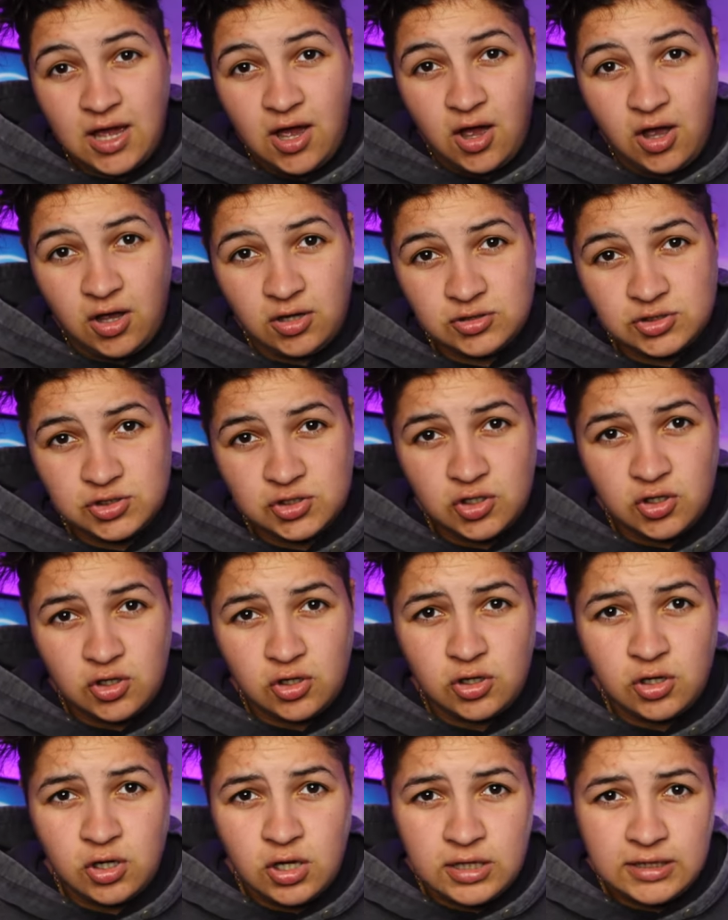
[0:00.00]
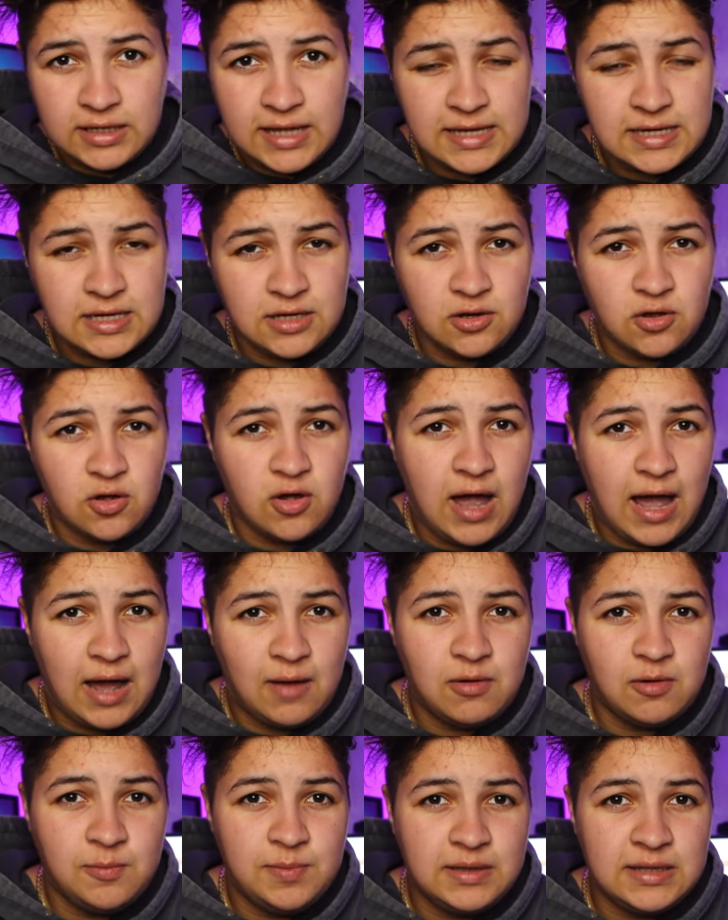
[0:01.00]
Also letting you know I
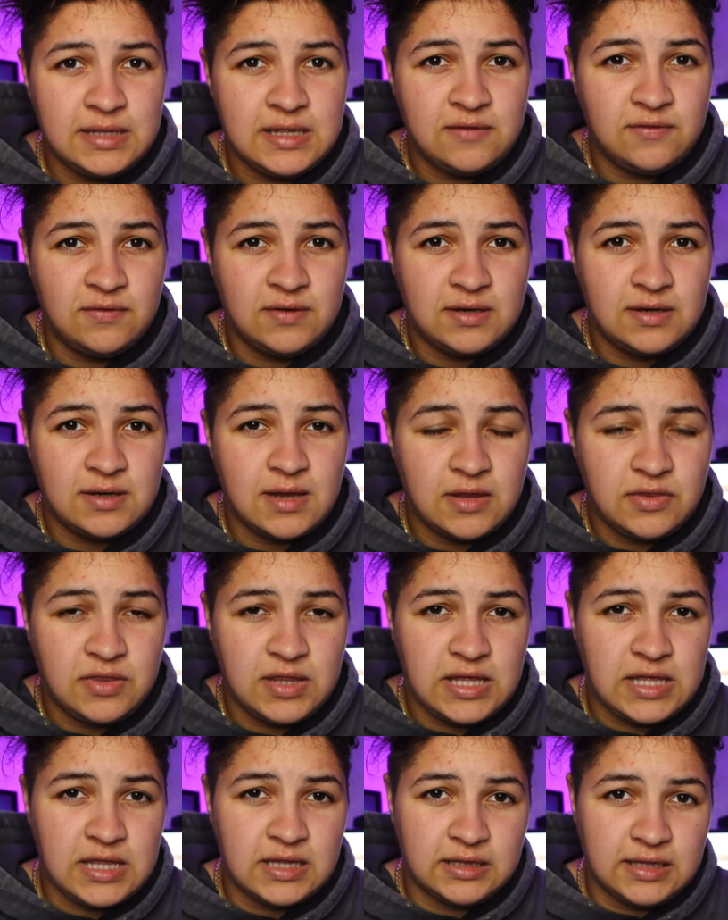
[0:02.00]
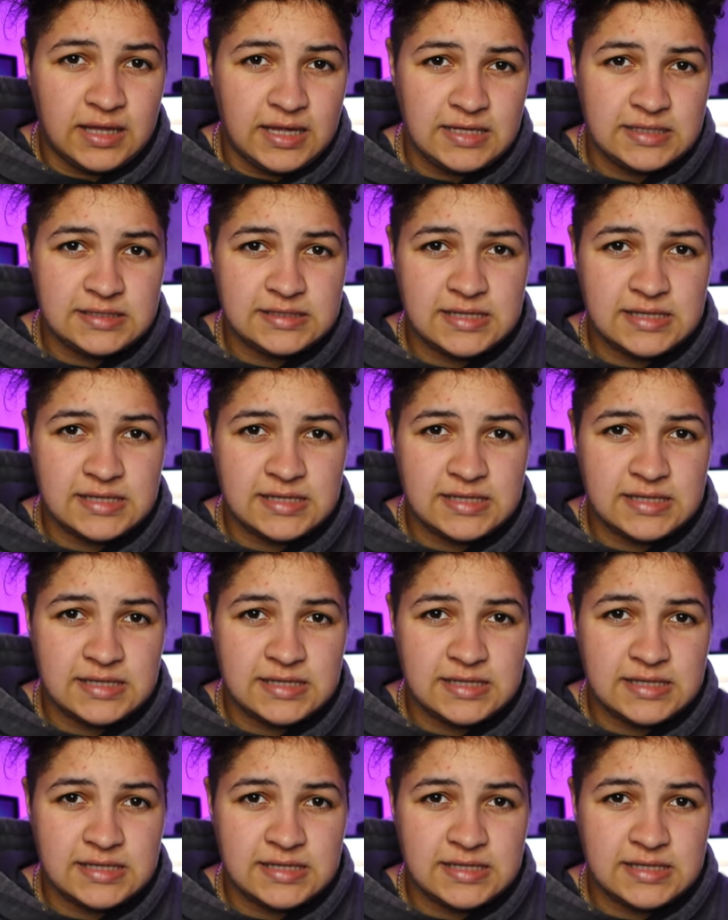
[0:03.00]
will be leaving the links